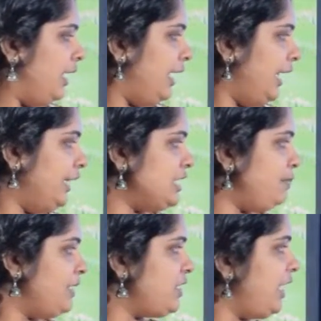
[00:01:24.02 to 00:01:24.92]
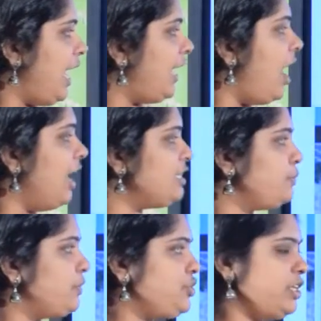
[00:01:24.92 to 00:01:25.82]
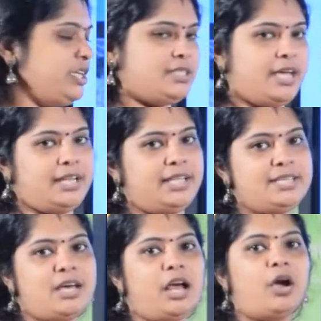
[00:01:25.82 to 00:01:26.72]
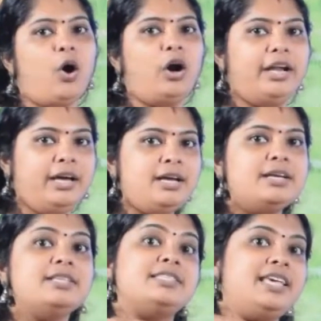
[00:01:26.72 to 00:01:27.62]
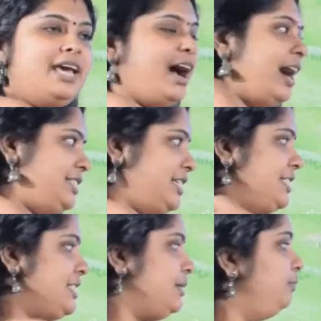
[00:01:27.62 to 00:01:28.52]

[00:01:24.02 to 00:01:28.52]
in this picture an arch position is there. These are called sea arches.